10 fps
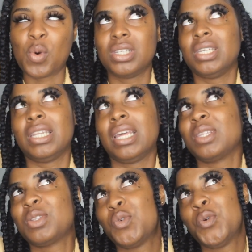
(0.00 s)
was a
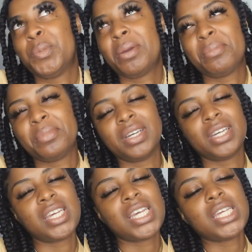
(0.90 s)
night to remember.
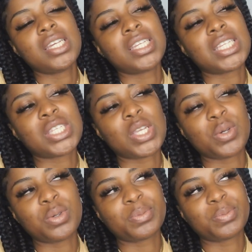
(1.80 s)

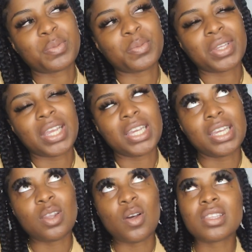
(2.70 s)
So
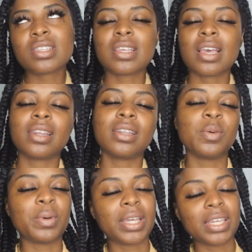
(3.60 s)
it all
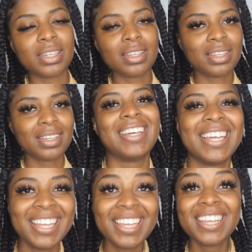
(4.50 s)
started when
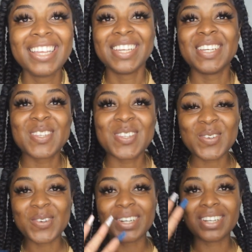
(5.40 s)

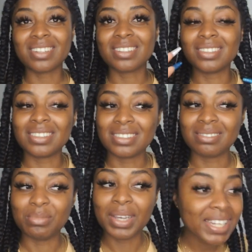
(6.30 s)
so
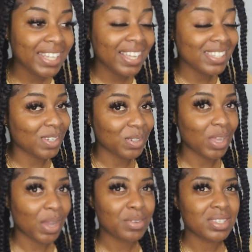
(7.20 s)
many years
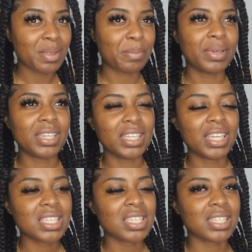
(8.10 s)
ago, I wouldn't say
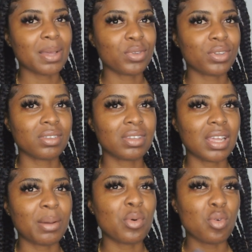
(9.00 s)
many years because
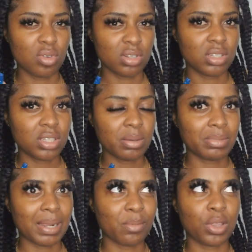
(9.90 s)
I'm old,
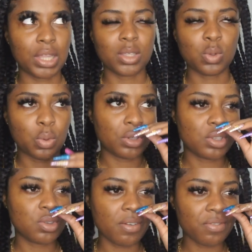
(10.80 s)
but I'm not that old.
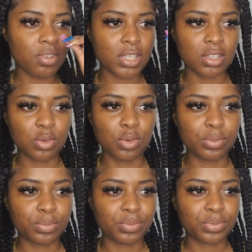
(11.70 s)
So a few years ago,